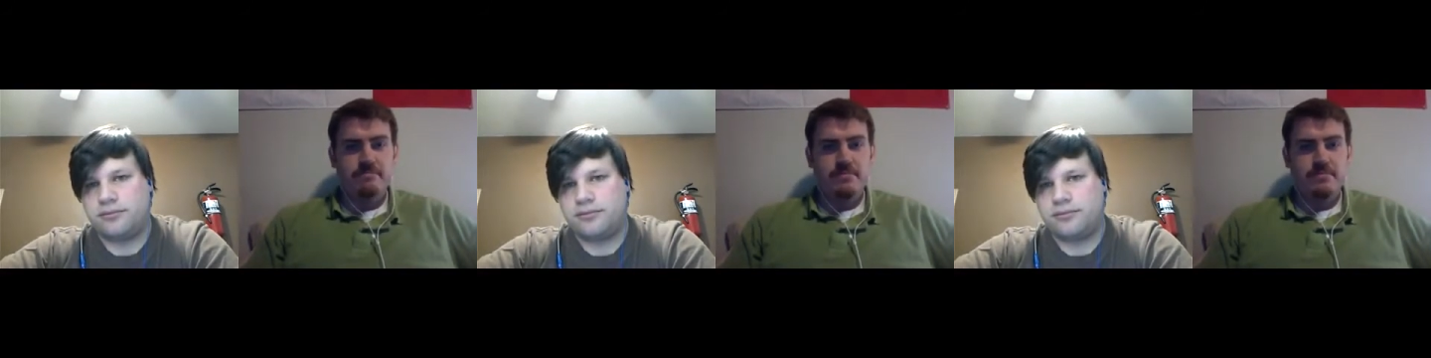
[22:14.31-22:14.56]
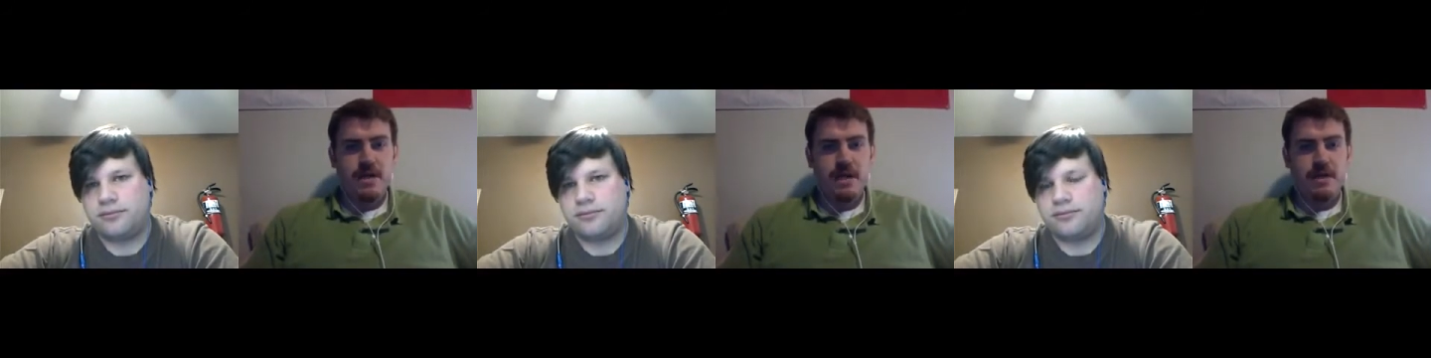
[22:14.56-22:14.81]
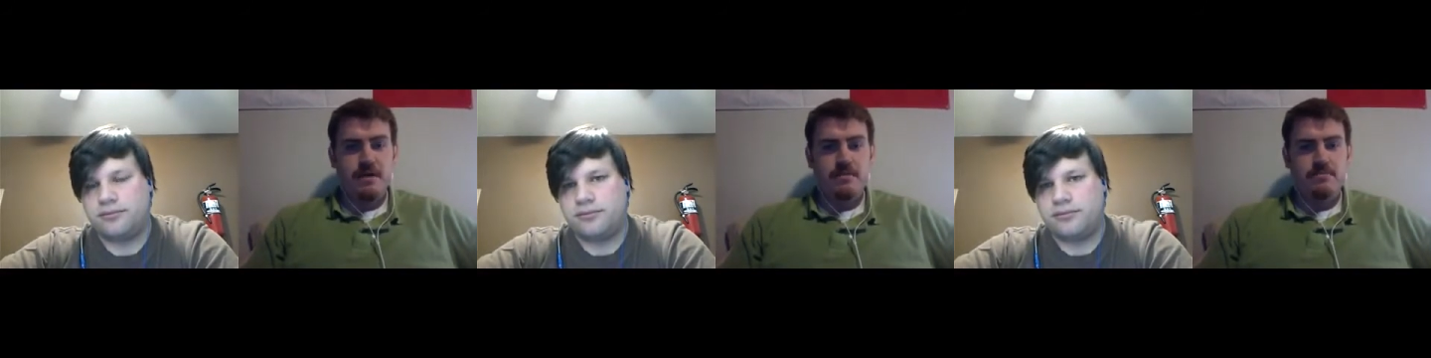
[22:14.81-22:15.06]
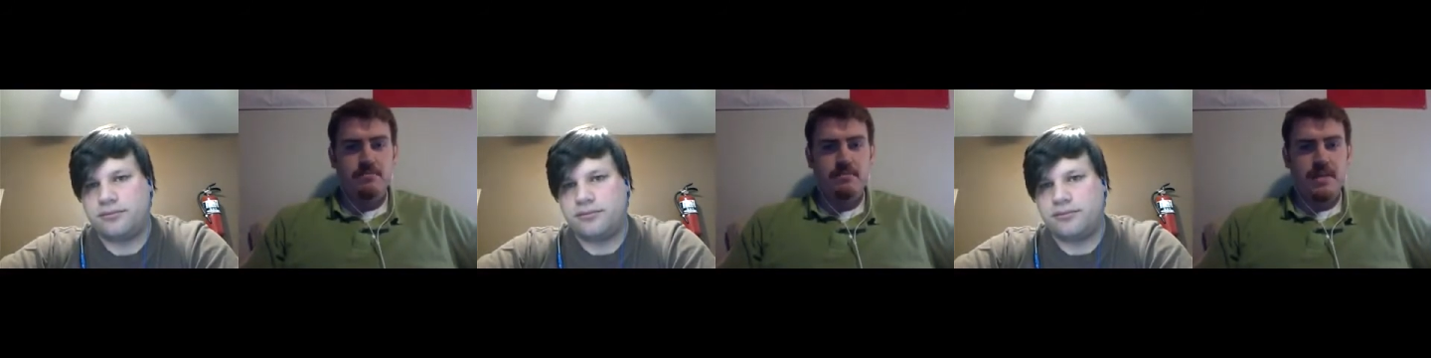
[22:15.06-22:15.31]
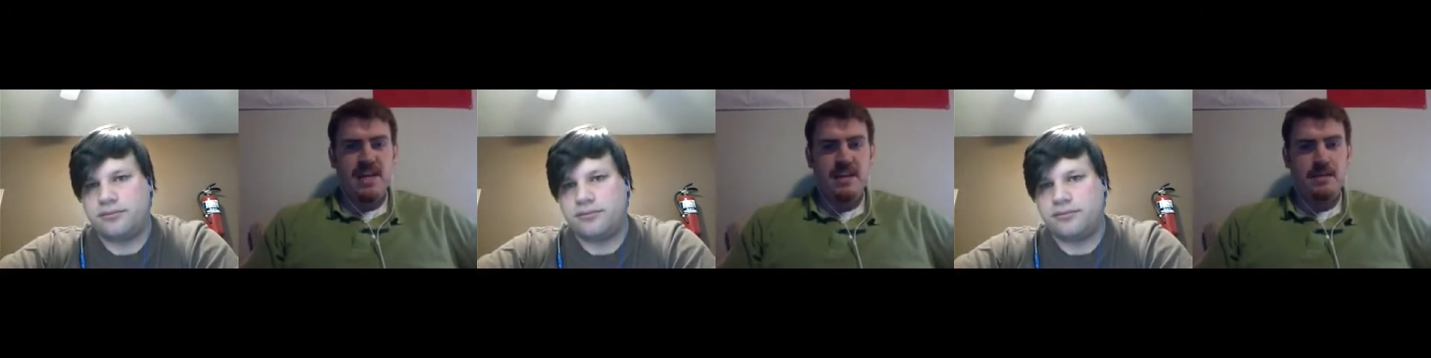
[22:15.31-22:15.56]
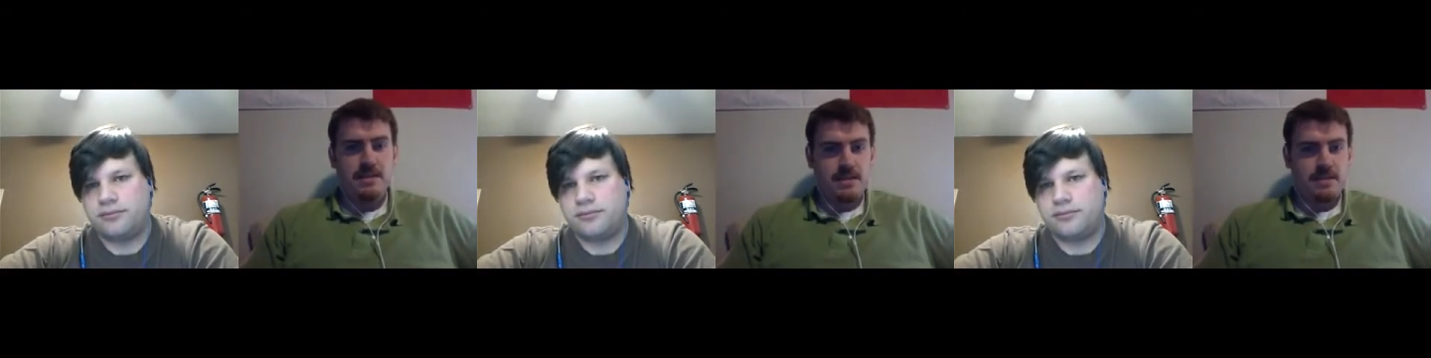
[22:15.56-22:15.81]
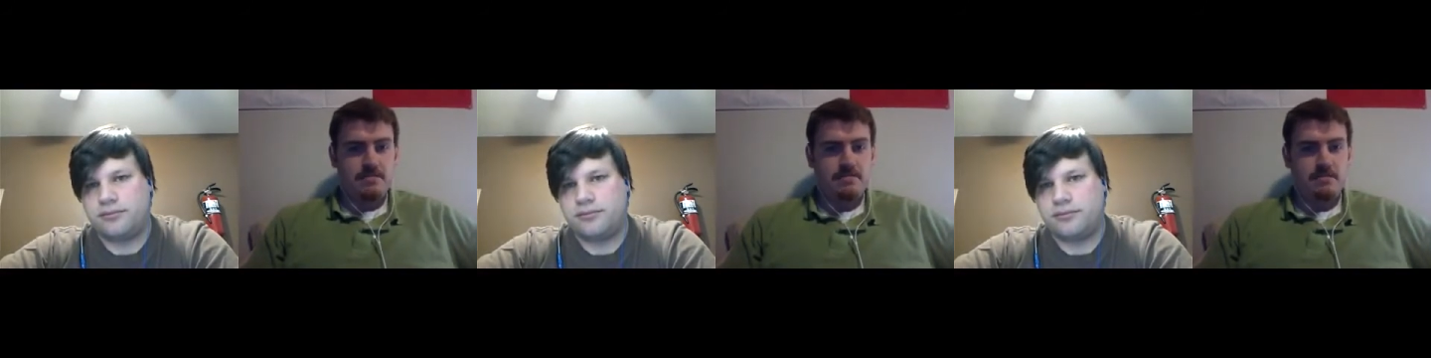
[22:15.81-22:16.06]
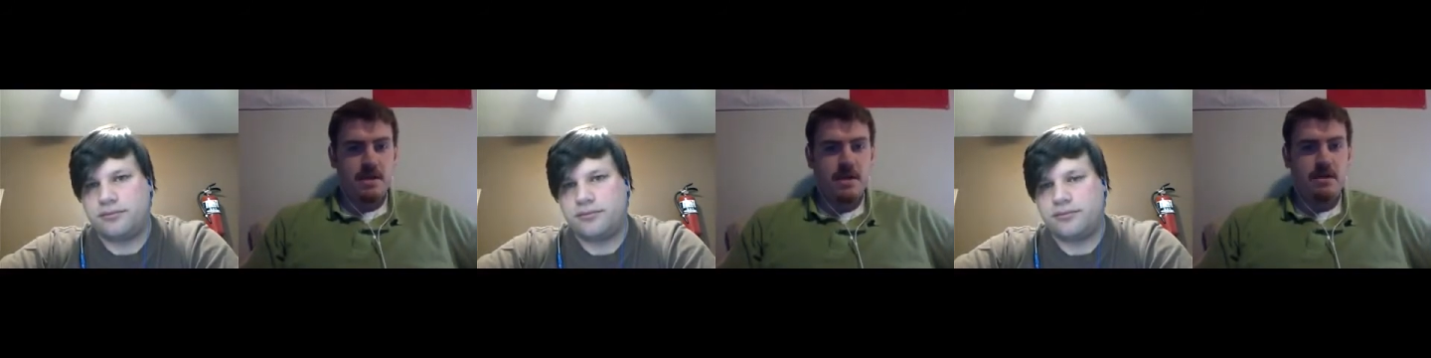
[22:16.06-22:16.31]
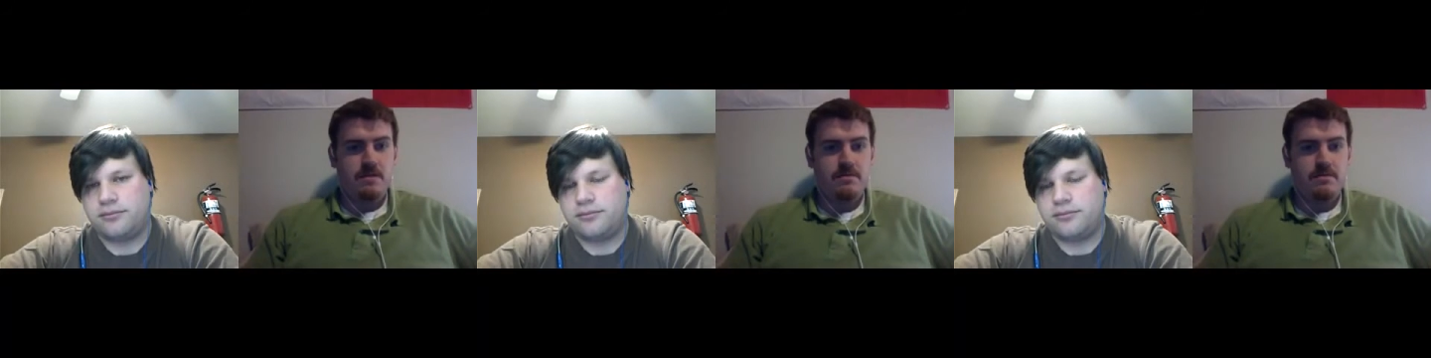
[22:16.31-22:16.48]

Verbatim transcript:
Speaker 1: um, east of